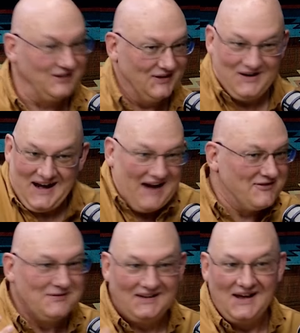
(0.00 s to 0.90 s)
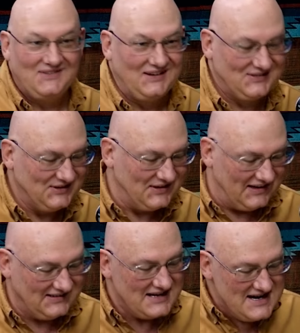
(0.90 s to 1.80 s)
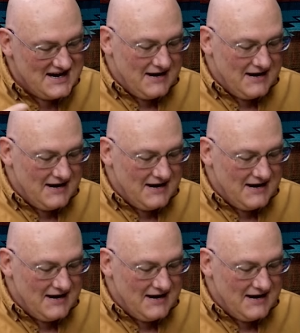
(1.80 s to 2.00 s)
mm, everyone right. loves these stories right.